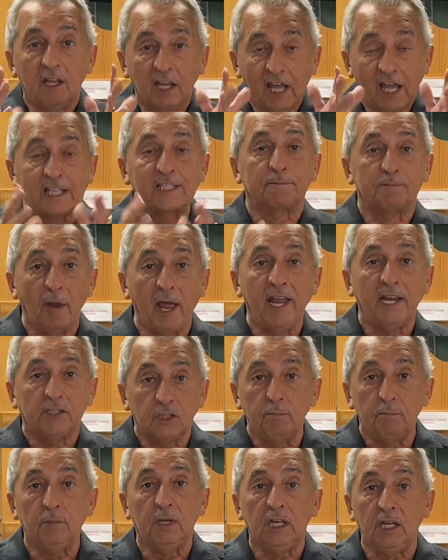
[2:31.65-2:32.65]
explain
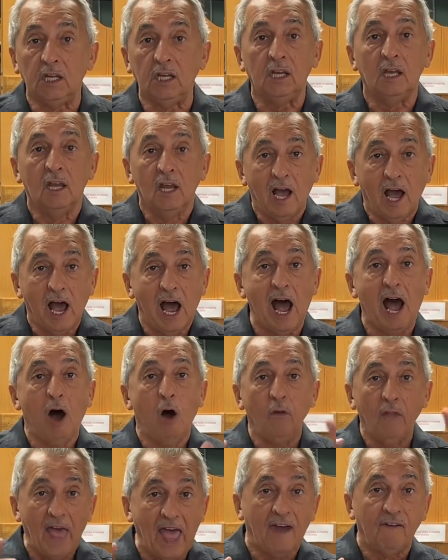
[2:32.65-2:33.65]
to me
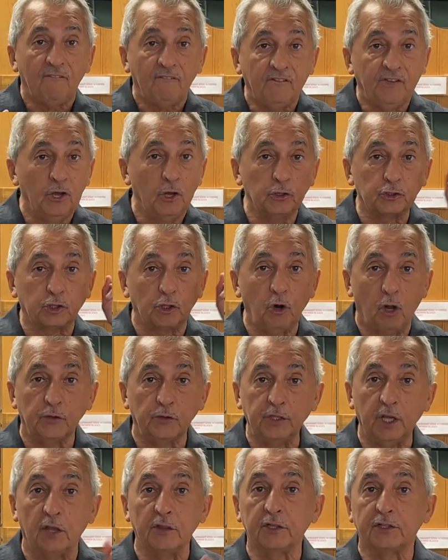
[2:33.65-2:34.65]
how that filter on
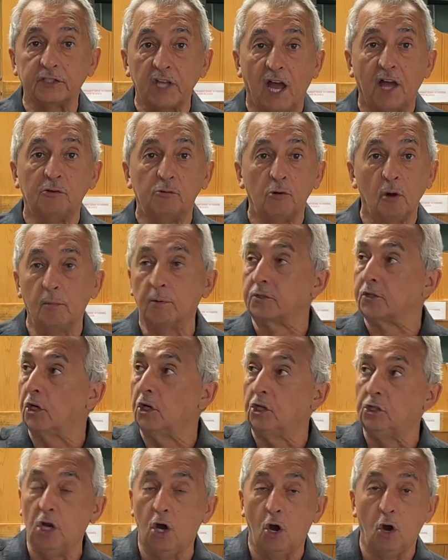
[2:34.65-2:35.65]
the other side of the room is
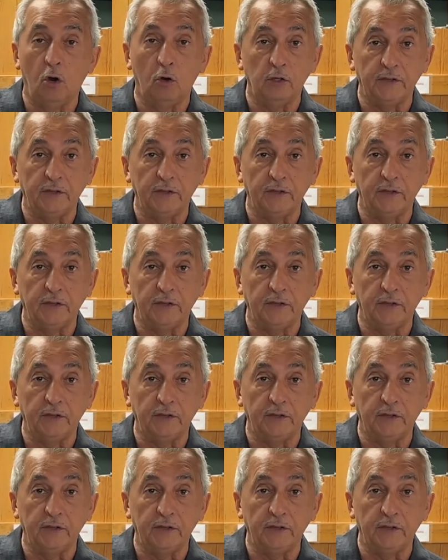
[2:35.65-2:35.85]
going to know,